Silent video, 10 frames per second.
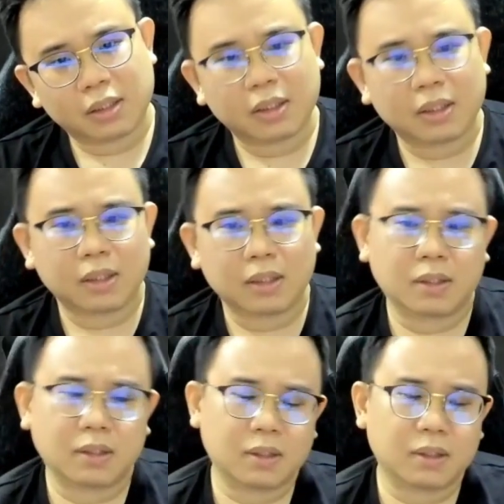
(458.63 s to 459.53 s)

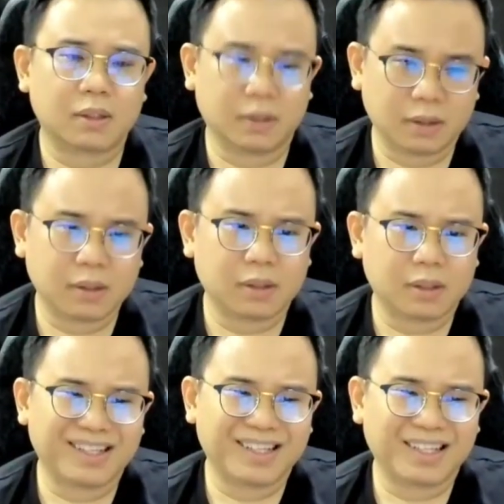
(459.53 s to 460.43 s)

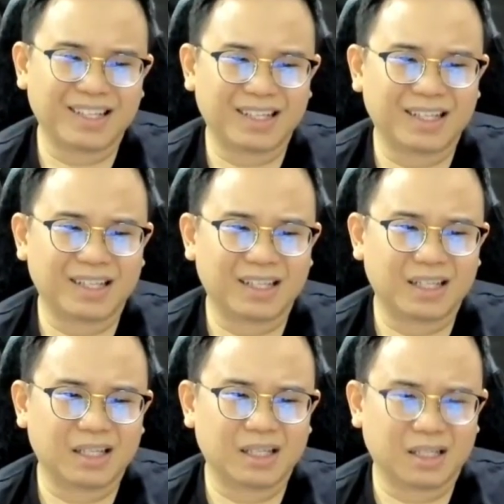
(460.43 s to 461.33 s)

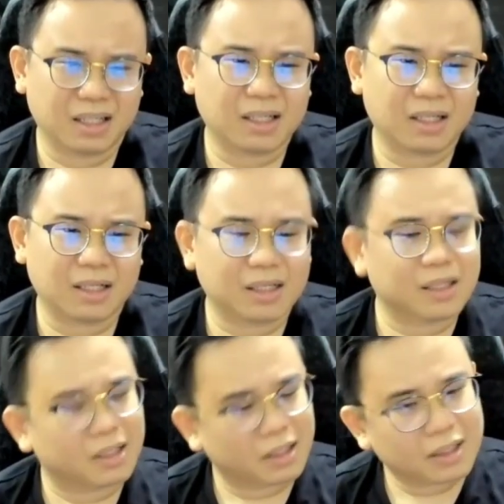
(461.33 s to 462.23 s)

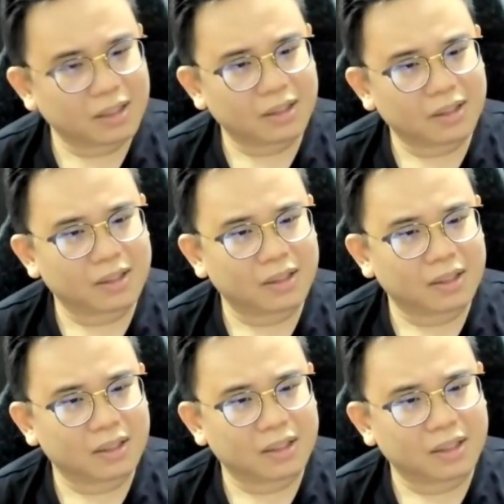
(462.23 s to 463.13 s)

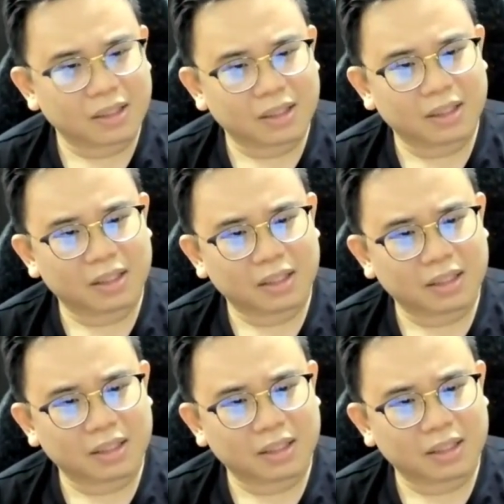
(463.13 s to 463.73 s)
(silent)